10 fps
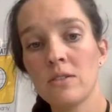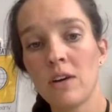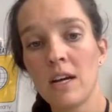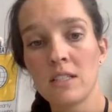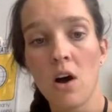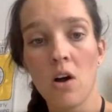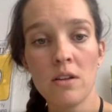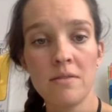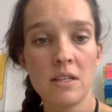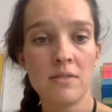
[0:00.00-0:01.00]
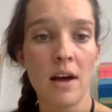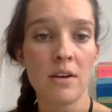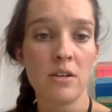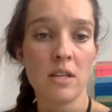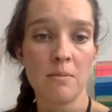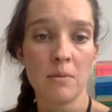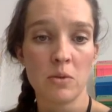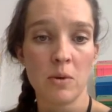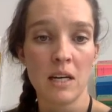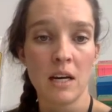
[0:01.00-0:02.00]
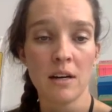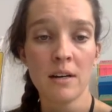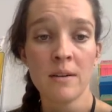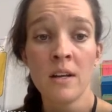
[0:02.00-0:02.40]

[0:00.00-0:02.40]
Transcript: right, it's all of these values in between here,